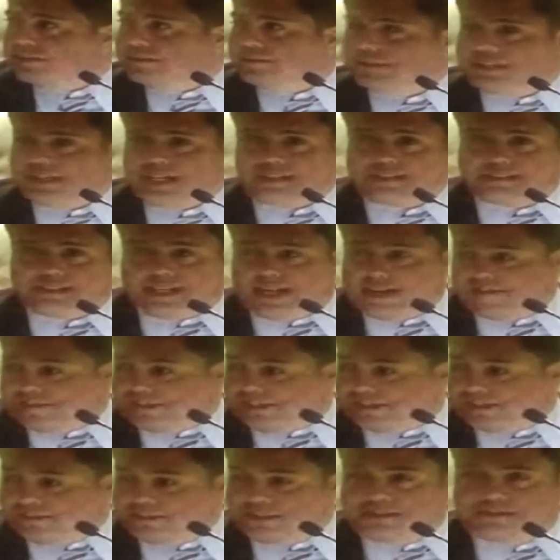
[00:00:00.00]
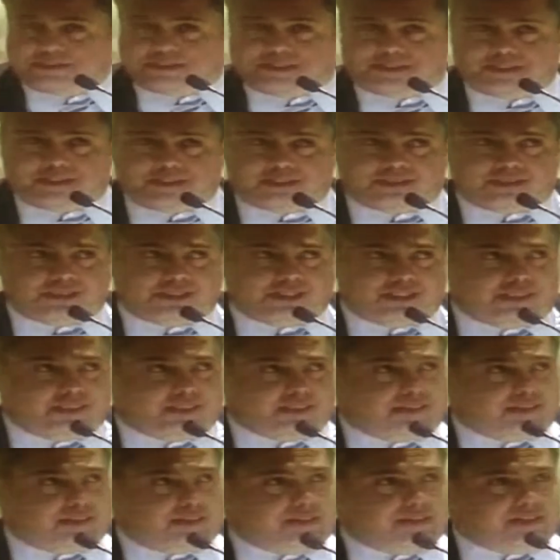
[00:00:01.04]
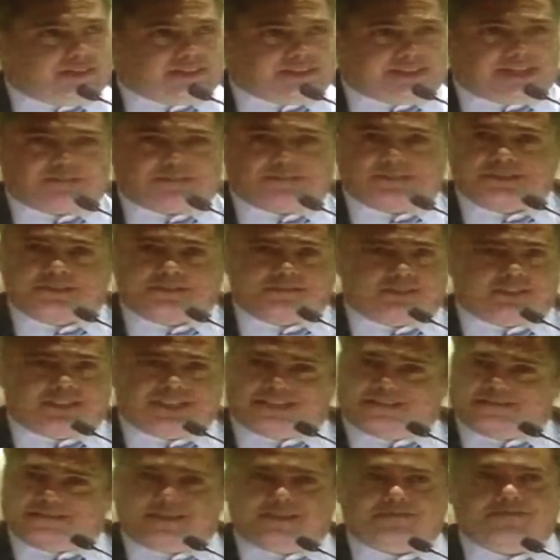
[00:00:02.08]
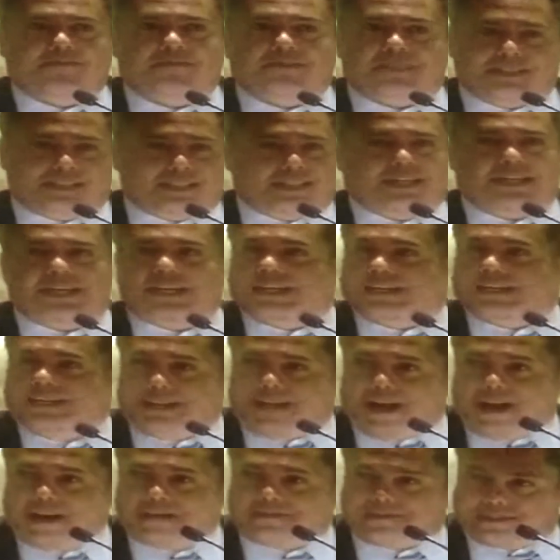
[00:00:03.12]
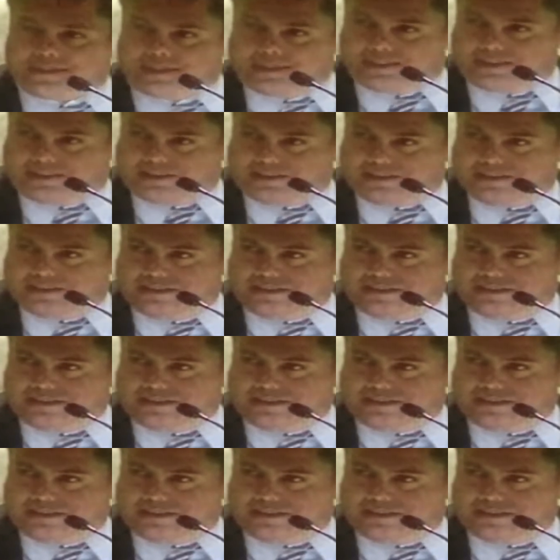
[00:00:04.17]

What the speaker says: Has it happened to me within the city? It's happened to me often.